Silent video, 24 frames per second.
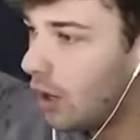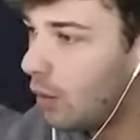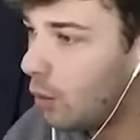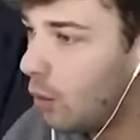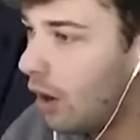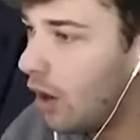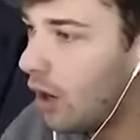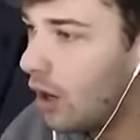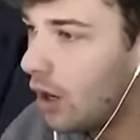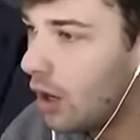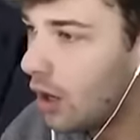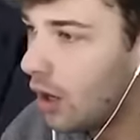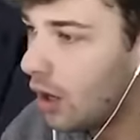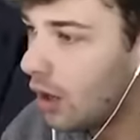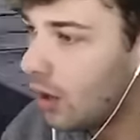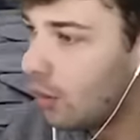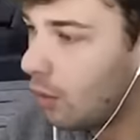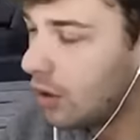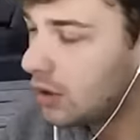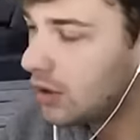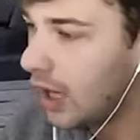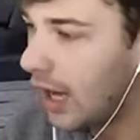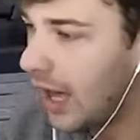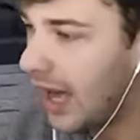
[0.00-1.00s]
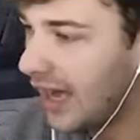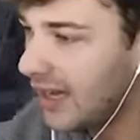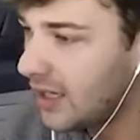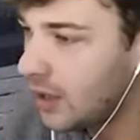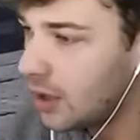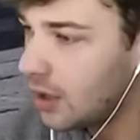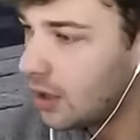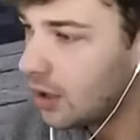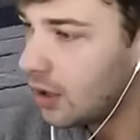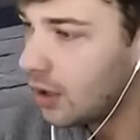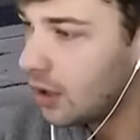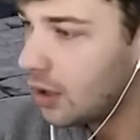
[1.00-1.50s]
What? What the heck?
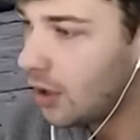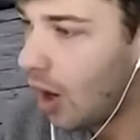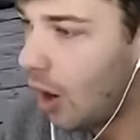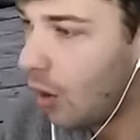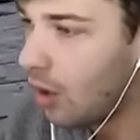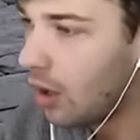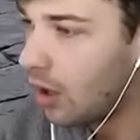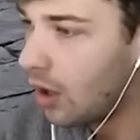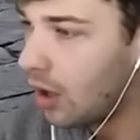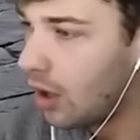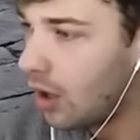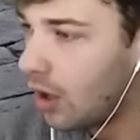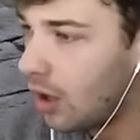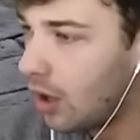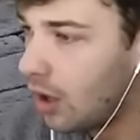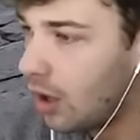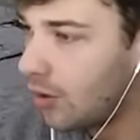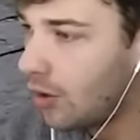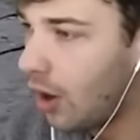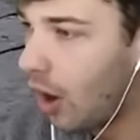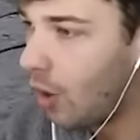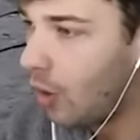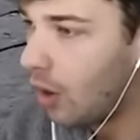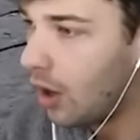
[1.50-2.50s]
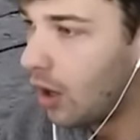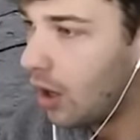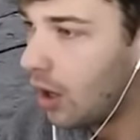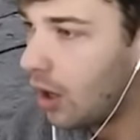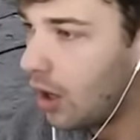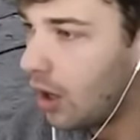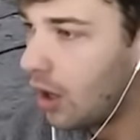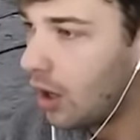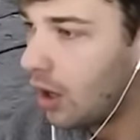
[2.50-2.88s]
No. No.